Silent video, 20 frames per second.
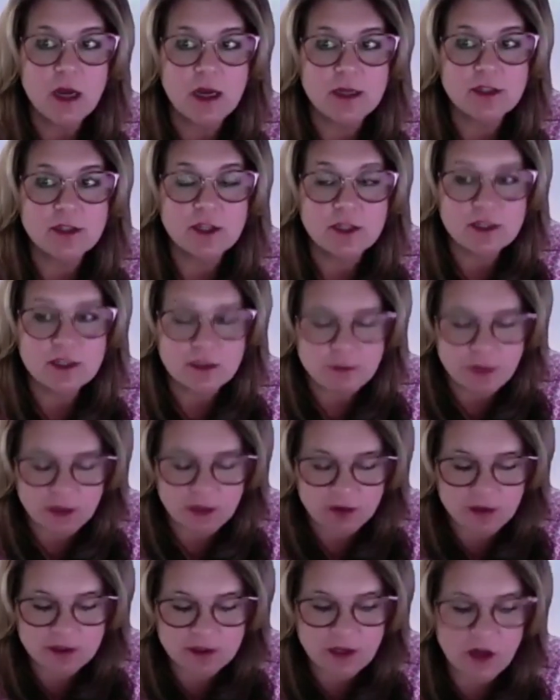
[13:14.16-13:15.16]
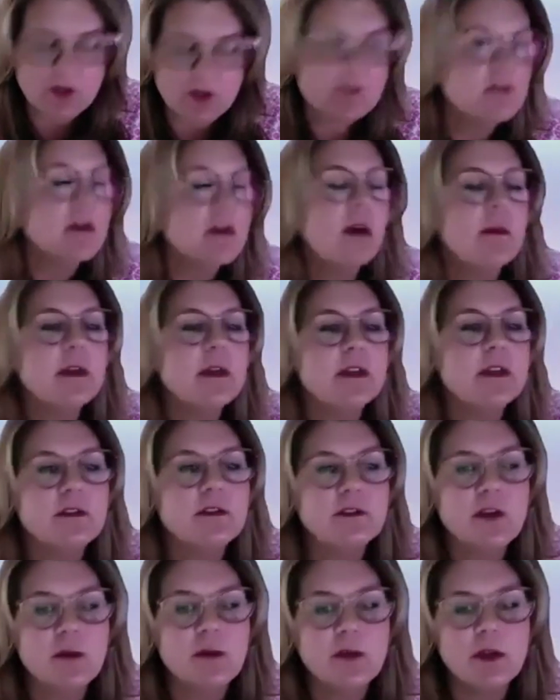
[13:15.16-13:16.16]
Justin Miller is also coming to do
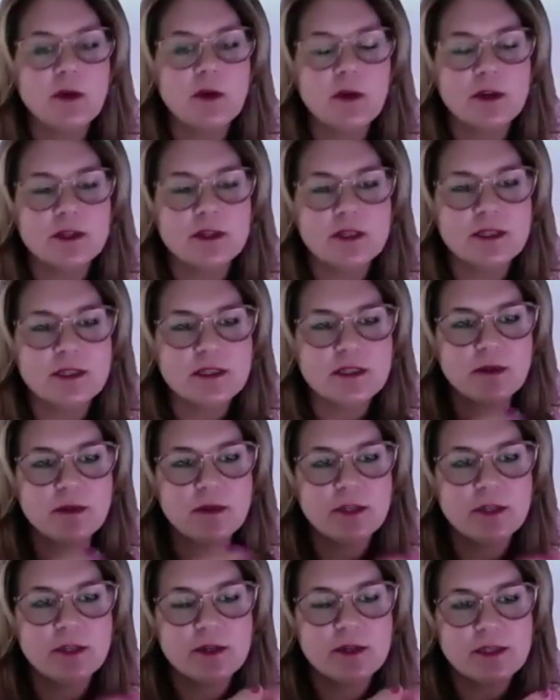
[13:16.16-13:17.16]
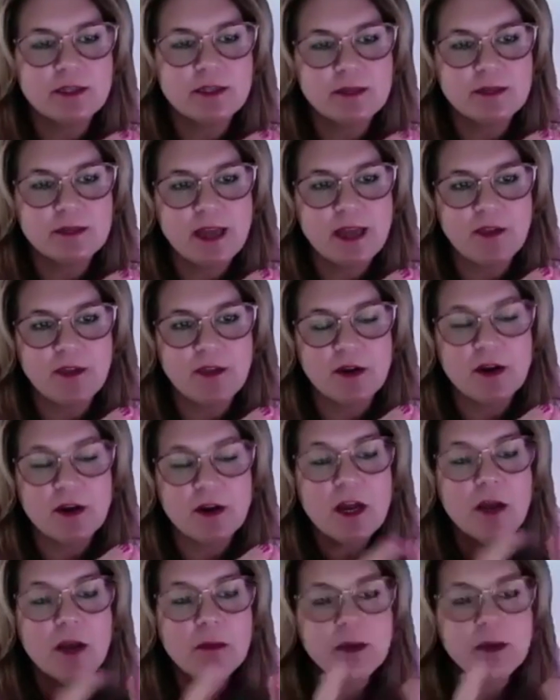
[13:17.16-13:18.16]
tumbling courses. They'll be doing some together.
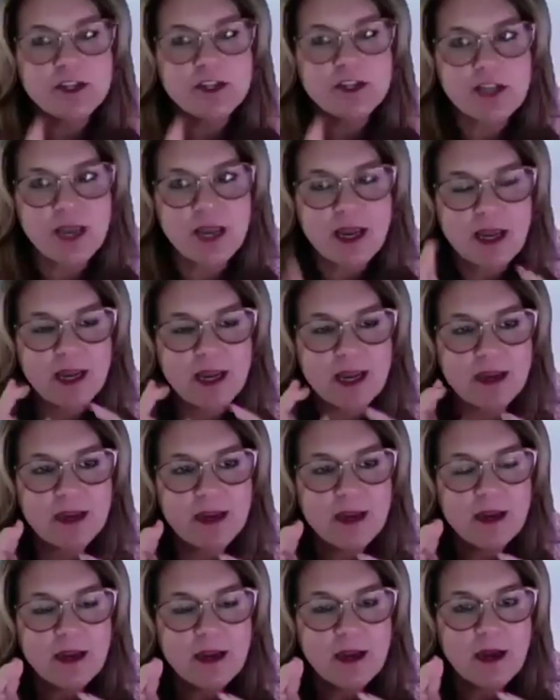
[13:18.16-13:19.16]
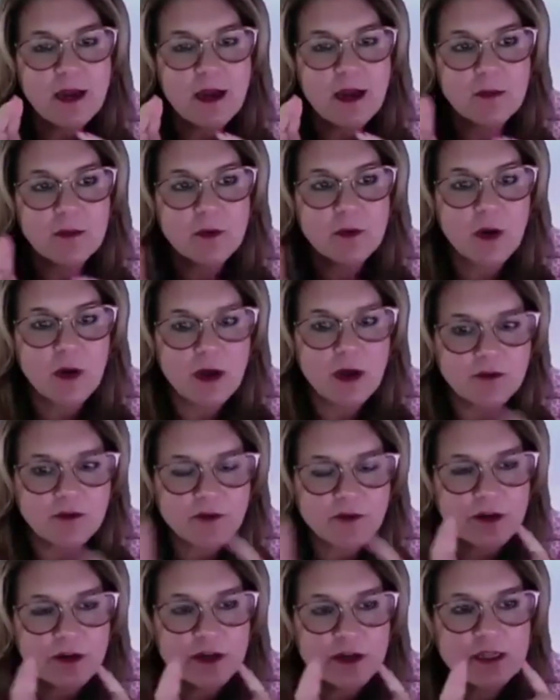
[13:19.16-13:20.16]
But Shay
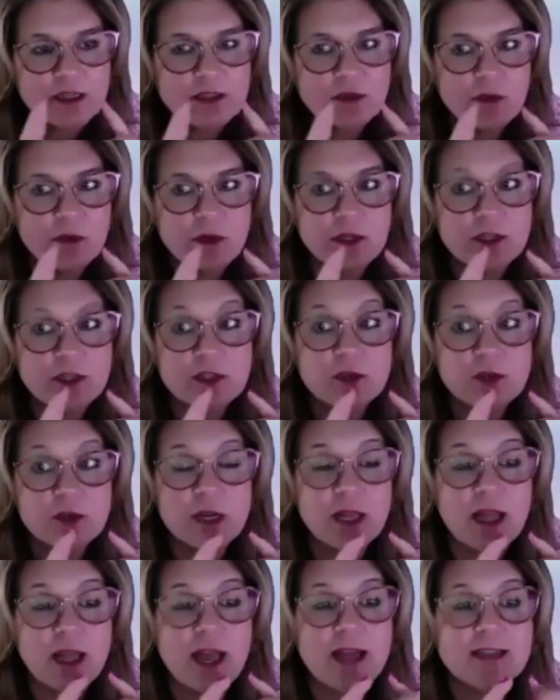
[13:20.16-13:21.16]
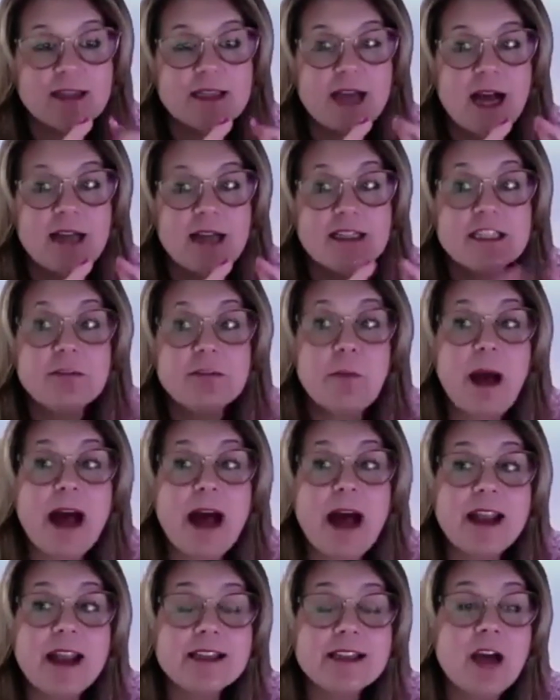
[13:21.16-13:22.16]
Crawford is going to do a class on
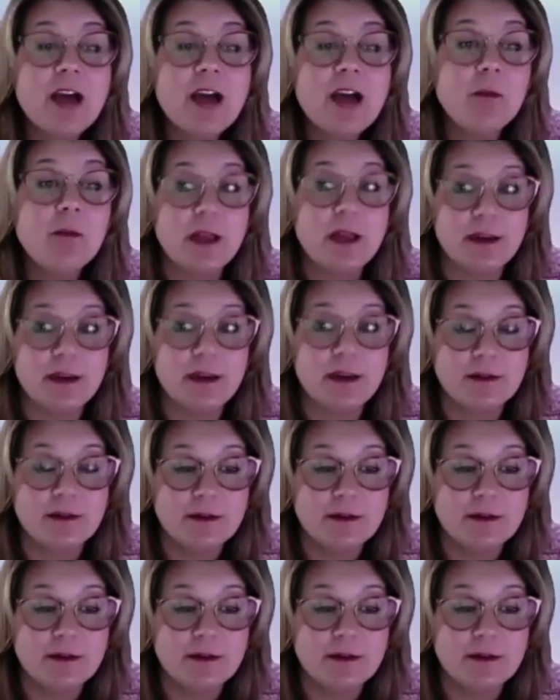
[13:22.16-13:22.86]
spotting tumbling.